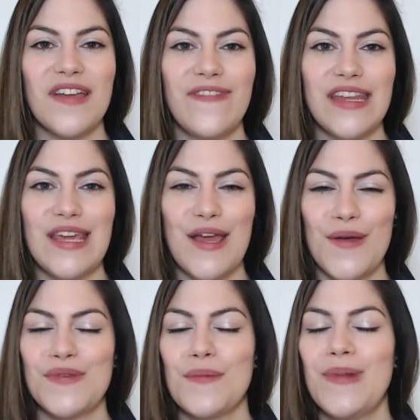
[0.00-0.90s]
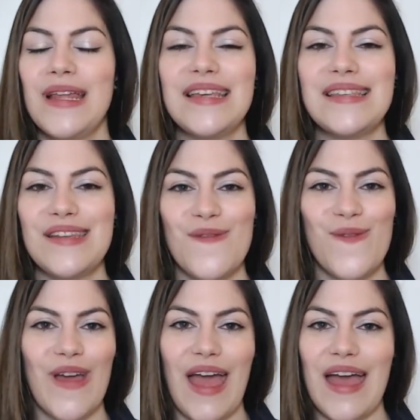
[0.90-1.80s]
videos, please don't
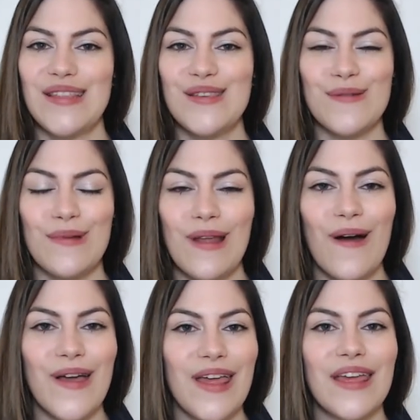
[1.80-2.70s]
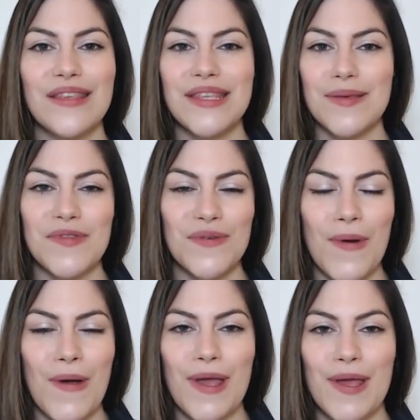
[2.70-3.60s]
forget to like,
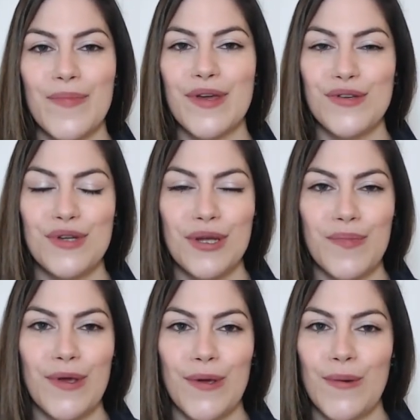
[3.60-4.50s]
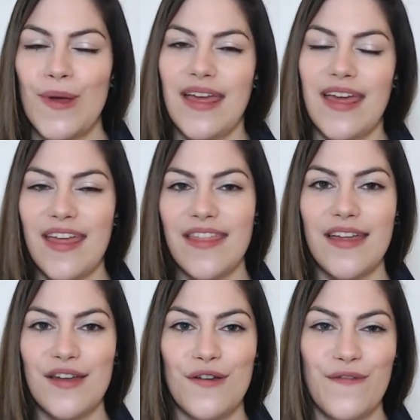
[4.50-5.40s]
subscribe, contribute, hit
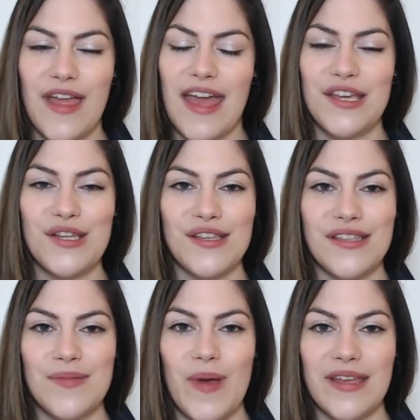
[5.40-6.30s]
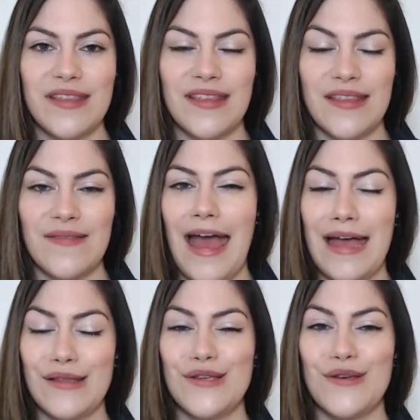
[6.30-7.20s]
that notifications button,
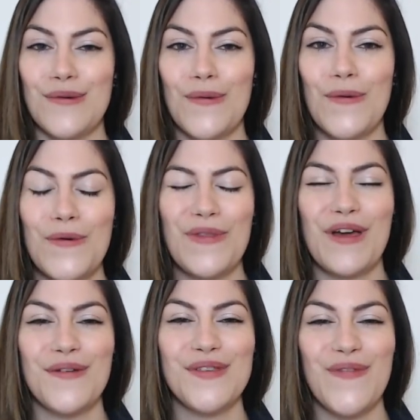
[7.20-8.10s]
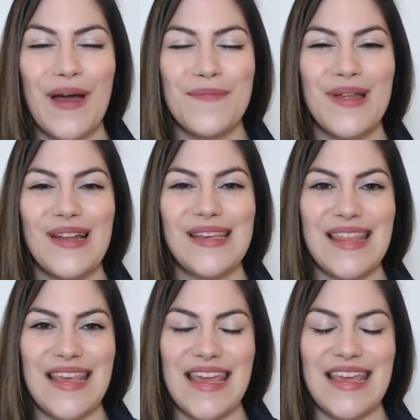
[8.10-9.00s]
and do all those fabulous
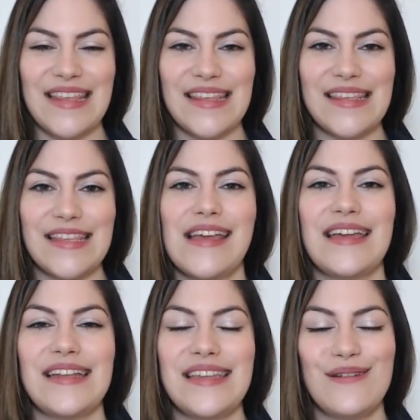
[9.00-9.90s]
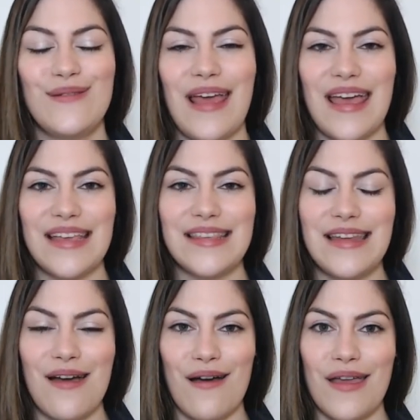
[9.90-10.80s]
things. Until next
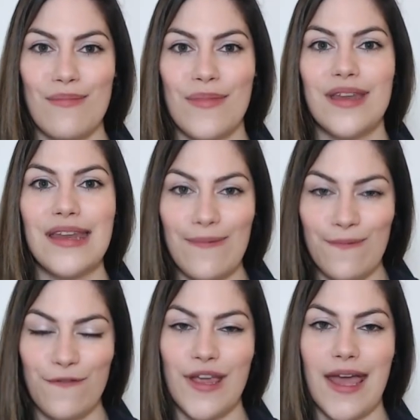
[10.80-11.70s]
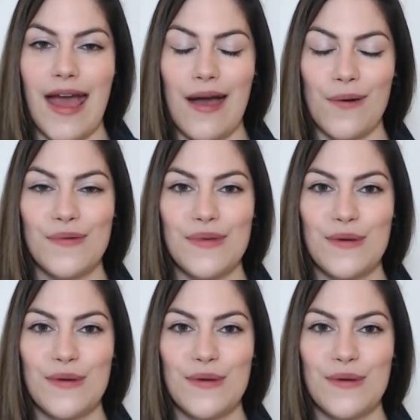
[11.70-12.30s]
time, Nymphia out.